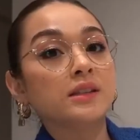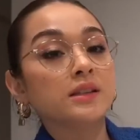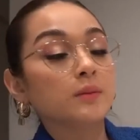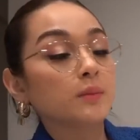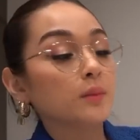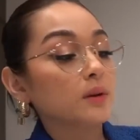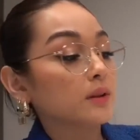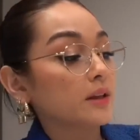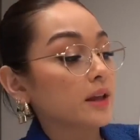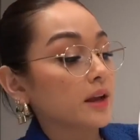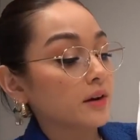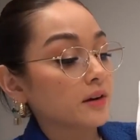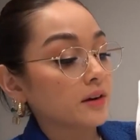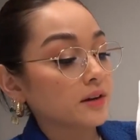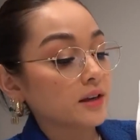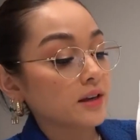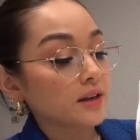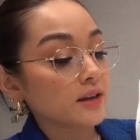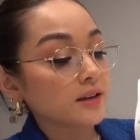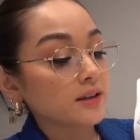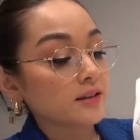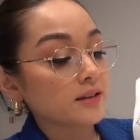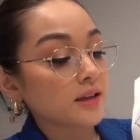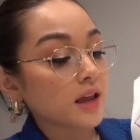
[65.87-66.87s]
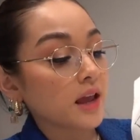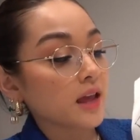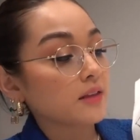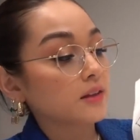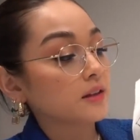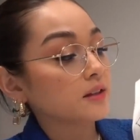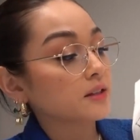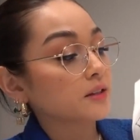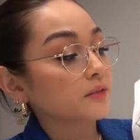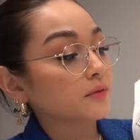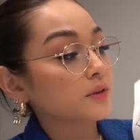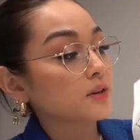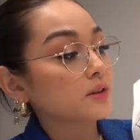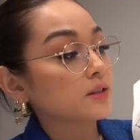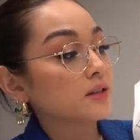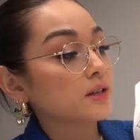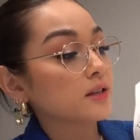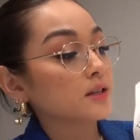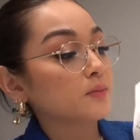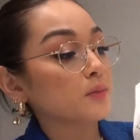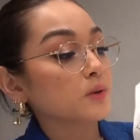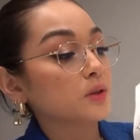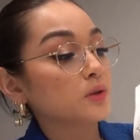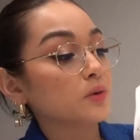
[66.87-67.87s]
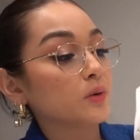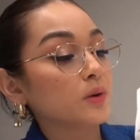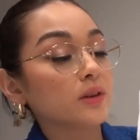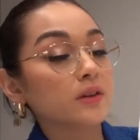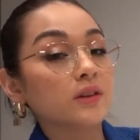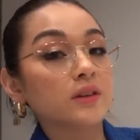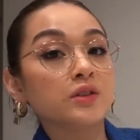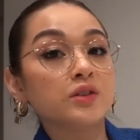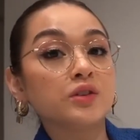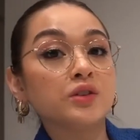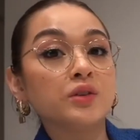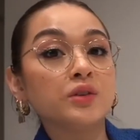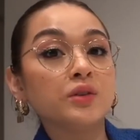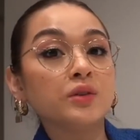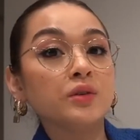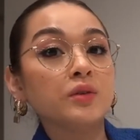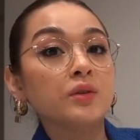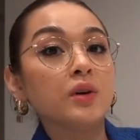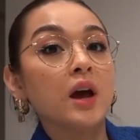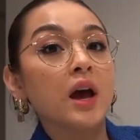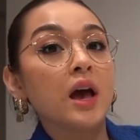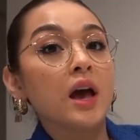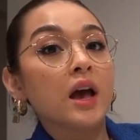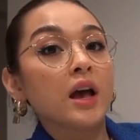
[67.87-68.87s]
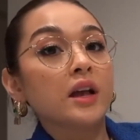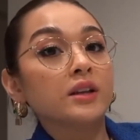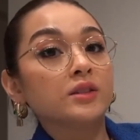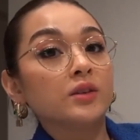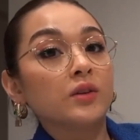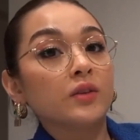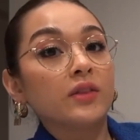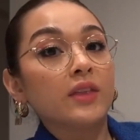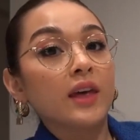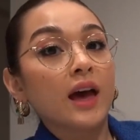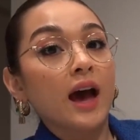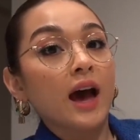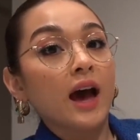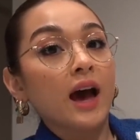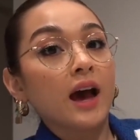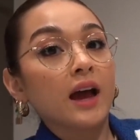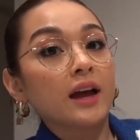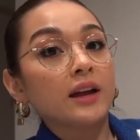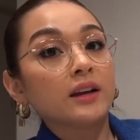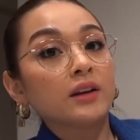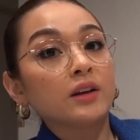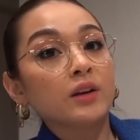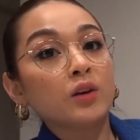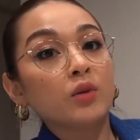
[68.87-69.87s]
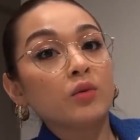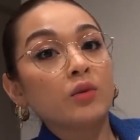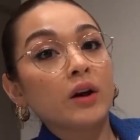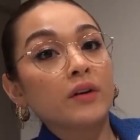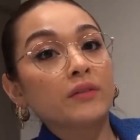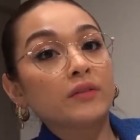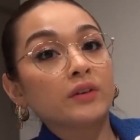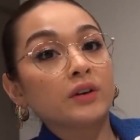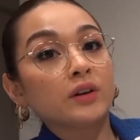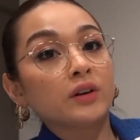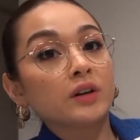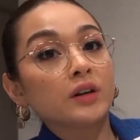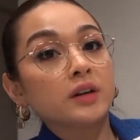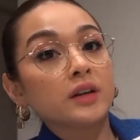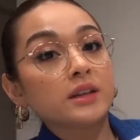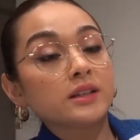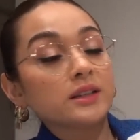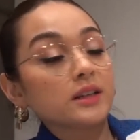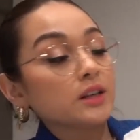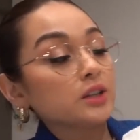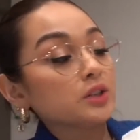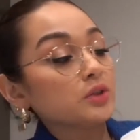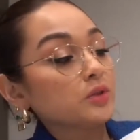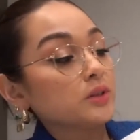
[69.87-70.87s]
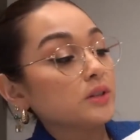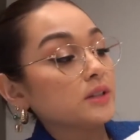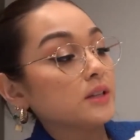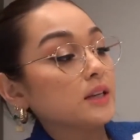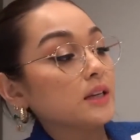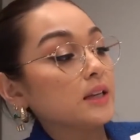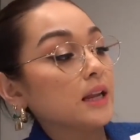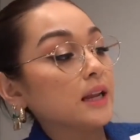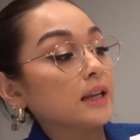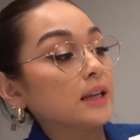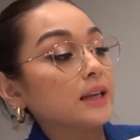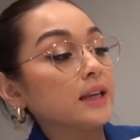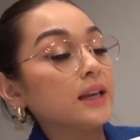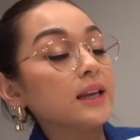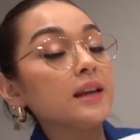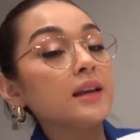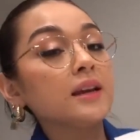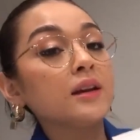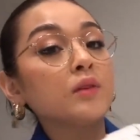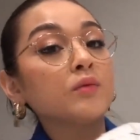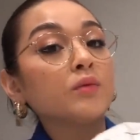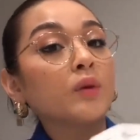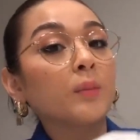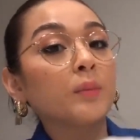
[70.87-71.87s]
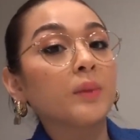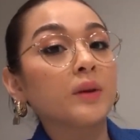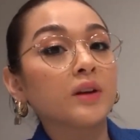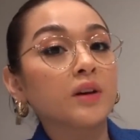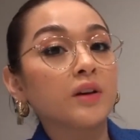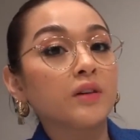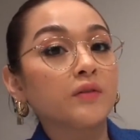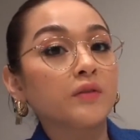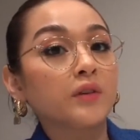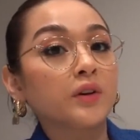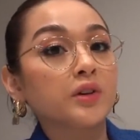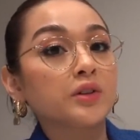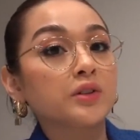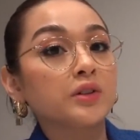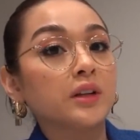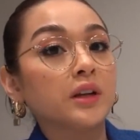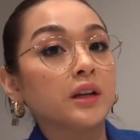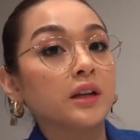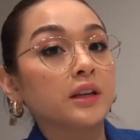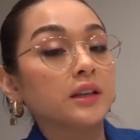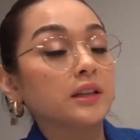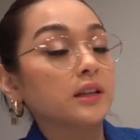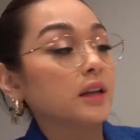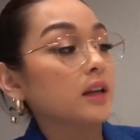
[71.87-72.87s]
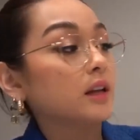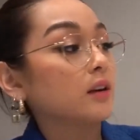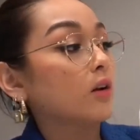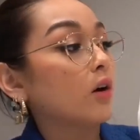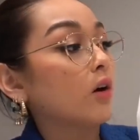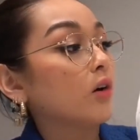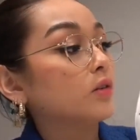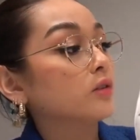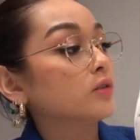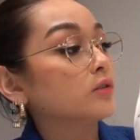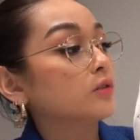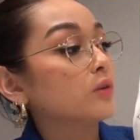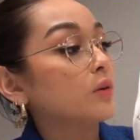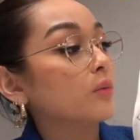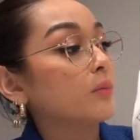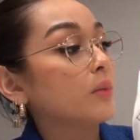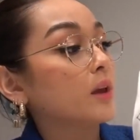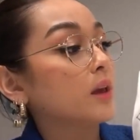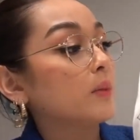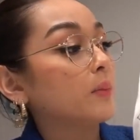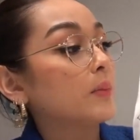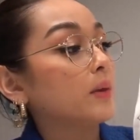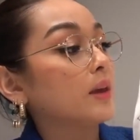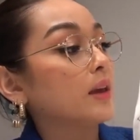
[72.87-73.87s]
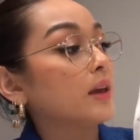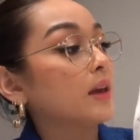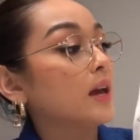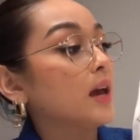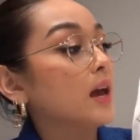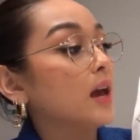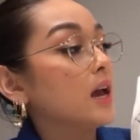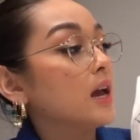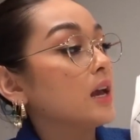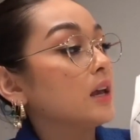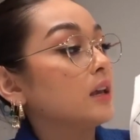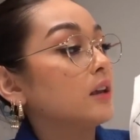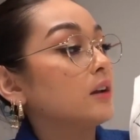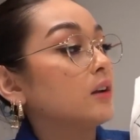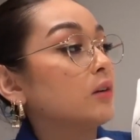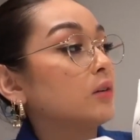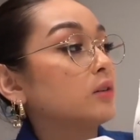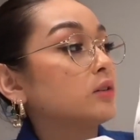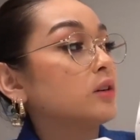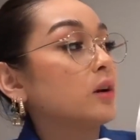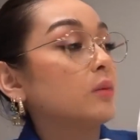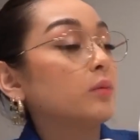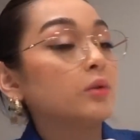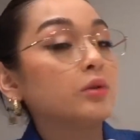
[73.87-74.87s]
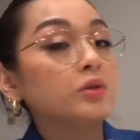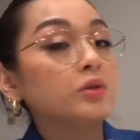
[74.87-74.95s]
similarities and the differences between the two so that whoever is interested in getting a replica version can also maybe, you know, double